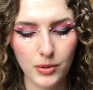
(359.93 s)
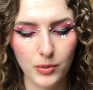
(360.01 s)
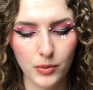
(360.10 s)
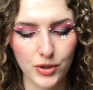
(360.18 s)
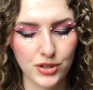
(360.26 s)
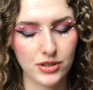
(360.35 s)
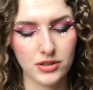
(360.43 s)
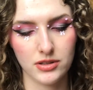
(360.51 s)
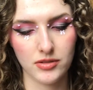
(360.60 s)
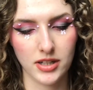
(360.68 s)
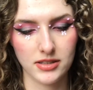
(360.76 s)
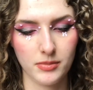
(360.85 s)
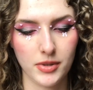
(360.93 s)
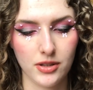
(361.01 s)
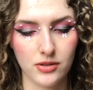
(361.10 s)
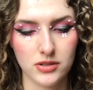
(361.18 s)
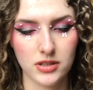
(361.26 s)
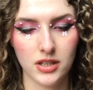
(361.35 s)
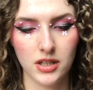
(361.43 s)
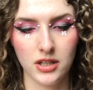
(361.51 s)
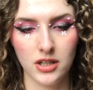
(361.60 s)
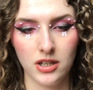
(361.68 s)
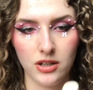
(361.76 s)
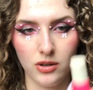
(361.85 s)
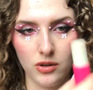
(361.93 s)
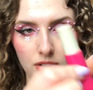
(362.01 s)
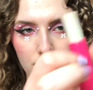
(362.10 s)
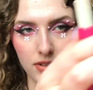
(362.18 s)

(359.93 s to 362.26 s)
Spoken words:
which is crazy because you have